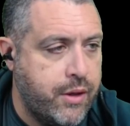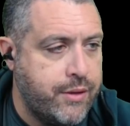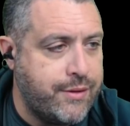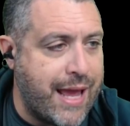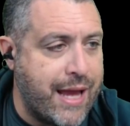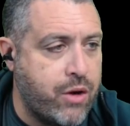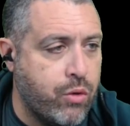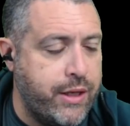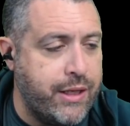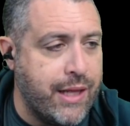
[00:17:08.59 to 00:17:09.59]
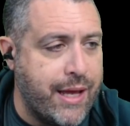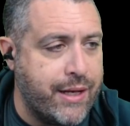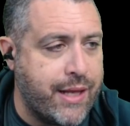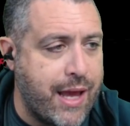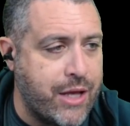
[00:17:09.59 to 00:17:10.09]
Dak or Eli
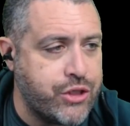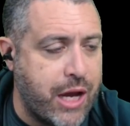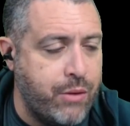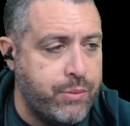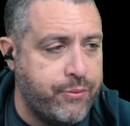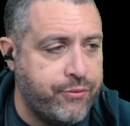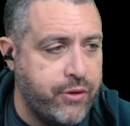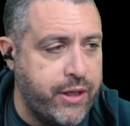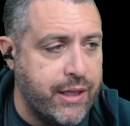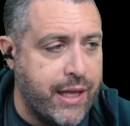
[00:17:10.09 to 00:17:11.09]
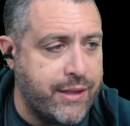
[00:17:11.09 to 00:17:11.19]
in cash? I would prefer Eli